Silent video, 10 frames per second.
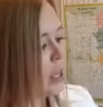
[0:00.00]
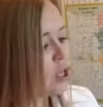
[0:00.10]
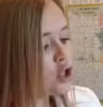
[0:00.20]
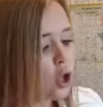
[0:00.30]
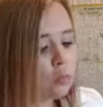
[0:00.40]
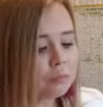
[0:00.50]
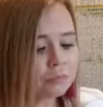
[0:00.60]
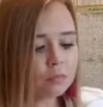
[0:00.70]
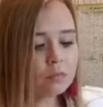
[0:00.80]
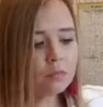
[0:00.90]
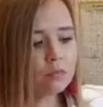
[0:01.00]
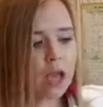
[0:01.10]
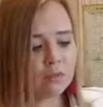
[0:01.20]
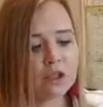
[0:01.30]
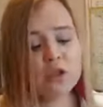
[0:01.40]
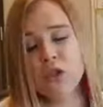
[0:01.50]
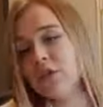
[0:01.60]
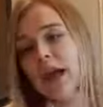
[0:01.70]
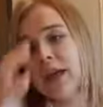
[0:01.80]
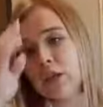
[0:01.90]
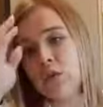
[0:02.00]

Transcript: So After you do that,